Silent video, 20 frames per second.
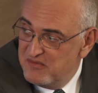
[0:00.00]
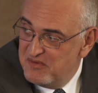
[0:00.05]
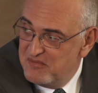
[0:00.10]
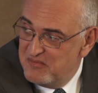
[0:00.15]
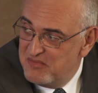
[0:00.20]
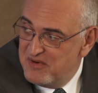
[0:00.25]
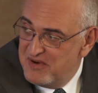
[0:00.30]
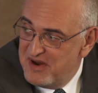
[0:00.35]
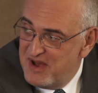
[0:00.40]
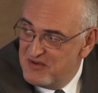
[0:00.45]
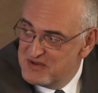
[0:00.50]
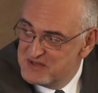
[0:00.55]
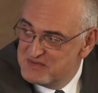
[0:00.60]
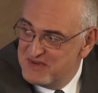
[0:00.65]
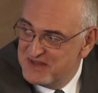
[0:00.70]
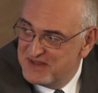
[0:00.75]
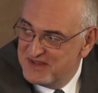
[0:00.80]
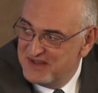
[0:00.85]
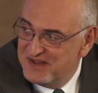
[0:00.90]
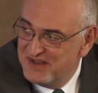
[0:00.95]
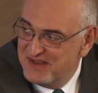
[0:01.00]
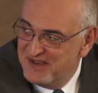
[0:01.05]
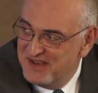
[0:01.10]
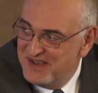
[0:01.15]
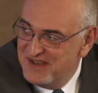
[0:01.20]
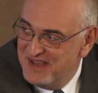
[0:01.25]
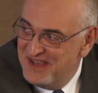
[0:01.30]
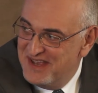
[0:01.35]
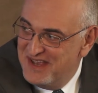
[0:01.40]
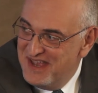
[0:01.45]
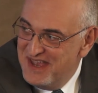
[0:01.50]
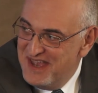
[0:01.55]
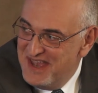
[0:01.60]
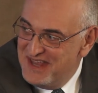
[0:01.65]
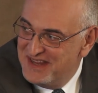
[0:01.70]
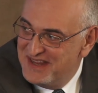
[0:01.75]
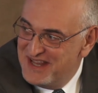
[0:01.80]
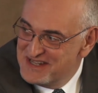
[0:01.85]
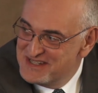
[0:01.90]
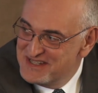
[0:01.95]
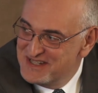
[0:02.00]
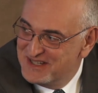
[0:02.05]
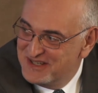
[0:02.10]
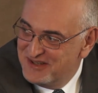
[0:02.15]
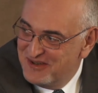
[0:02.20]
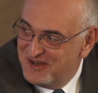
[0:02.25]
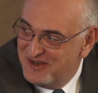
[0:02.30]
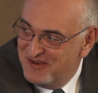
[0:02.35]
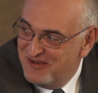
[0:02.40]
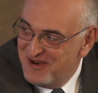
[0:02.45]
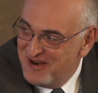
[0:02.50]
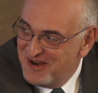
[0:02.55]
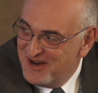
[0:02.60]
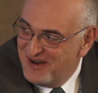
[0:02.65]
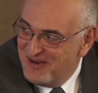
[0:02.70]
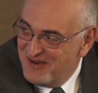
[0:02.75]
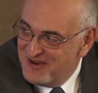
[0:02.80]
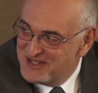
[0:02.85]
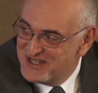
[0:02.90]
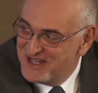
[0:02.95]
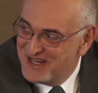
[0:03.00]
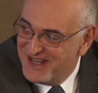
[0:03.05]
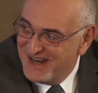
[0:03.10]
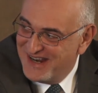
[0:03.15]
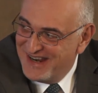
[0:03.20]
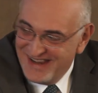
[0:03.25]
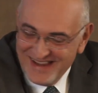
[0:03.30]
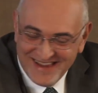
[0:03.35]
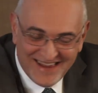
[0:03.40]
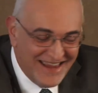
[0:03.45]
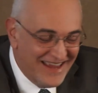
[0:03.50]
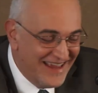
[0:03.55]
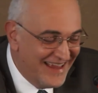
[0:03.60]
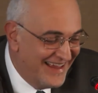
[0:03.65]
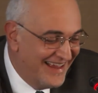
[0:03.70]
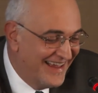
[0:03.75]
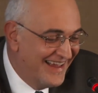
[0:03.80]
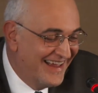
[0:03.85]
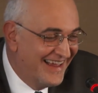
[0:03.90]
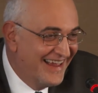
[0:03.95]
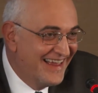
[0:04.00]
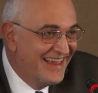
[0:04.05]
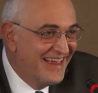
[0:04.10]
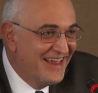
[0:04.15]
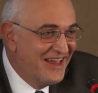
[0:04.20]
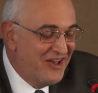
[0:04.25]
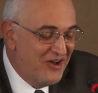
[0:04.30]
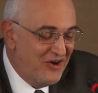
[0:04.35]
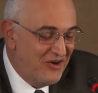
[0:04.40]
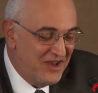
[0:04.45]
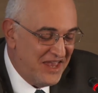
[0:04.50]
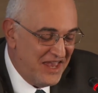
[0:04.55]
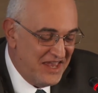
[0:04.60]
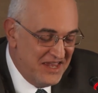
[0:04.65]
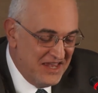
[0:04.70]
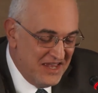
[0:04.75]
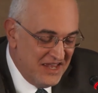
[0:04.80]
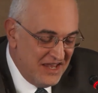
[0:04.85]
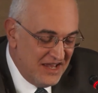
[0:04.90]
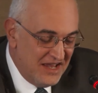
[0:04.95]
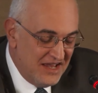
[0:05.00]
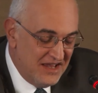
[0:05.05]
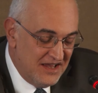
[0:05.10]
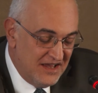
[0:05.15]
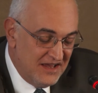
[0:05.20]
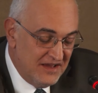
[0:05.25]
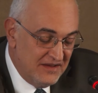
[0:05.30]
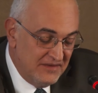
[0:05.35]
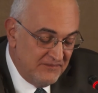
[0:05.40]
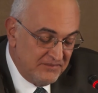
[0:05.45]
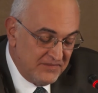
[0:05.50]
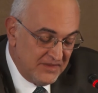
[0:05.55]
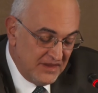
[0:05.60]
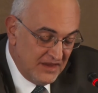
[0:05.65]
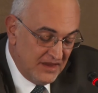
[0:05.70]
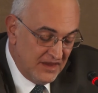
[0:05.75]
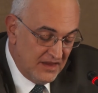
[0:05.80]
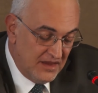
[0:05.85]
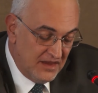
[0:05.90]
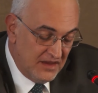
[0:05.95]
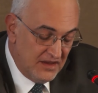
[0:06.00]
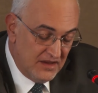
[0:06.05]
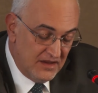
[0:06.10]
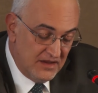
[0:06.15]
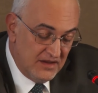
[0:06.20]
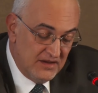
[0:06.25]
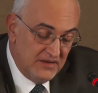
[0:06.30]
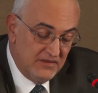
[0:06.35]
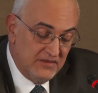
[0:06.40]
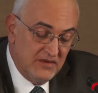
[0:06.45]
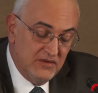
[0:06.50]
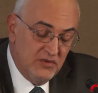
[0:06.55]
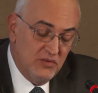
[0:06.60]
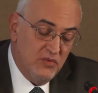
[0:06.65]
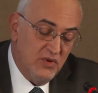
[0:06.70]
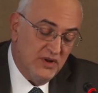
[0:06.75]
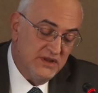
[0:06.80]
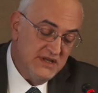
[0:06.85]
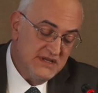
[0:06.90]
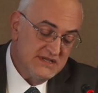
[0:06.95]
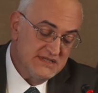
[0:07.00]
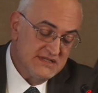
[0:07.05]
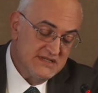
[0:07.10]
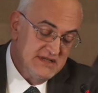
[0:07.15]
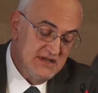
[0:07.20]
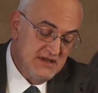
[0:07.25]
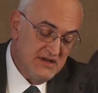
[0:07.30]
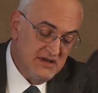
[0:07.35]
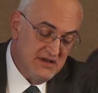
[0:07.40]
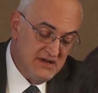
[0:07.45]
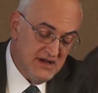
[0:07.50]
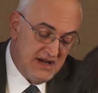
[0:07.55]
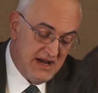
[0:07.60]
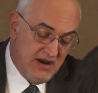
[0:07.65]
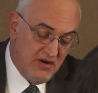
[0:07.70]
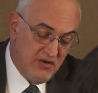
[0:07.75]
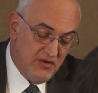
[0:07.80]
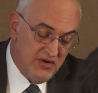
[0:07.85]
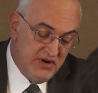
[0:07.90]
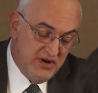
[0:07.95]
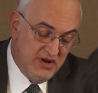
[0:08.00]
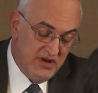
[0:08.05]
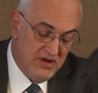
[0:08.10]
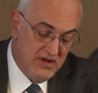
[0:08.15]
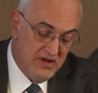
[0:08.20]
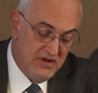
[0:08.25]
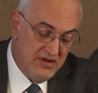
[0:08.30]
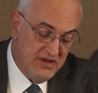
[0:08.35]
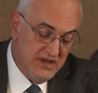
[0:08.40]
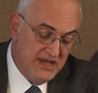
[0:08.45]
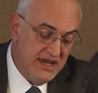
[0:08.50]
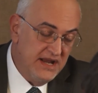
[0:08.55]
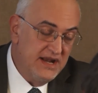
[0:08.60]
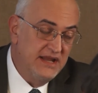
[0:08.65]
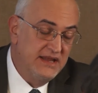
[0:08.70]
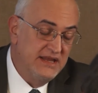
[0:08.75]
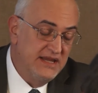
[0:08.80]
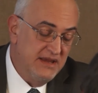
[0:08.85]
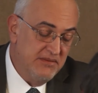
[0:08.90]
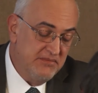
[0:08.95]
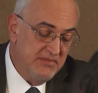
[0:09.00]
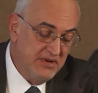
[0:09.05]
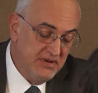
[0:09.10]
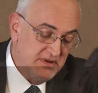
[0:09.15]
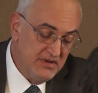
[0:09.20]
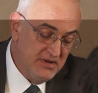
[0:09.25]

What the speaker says: we pronounce, but it doesn't look very logical. Okay. What is our here team?